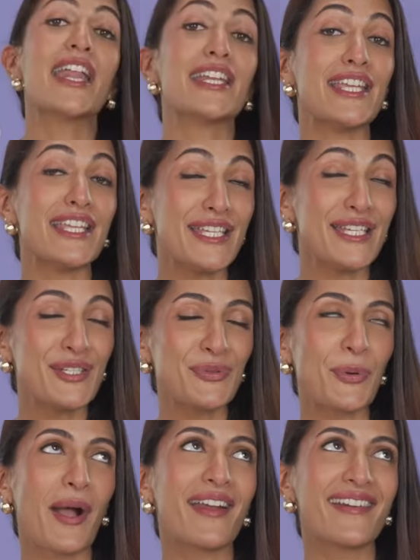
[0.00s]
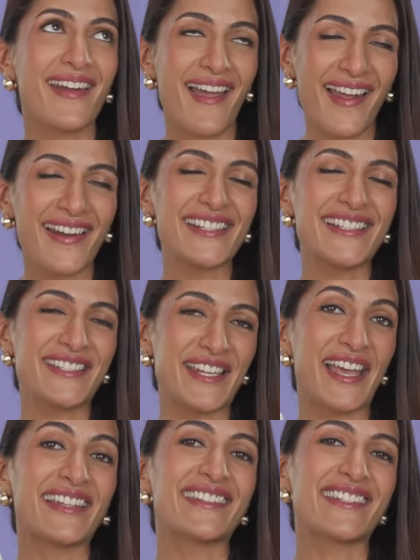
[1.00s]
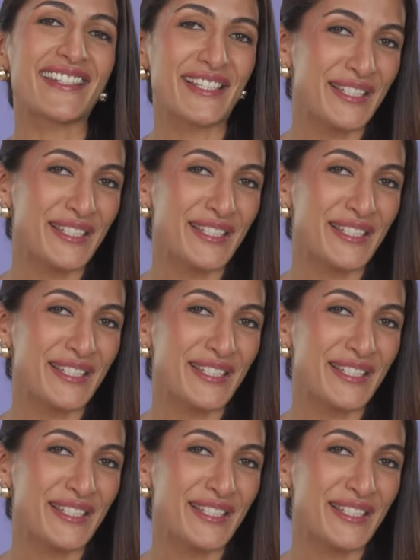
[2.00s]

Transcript: and each one understands the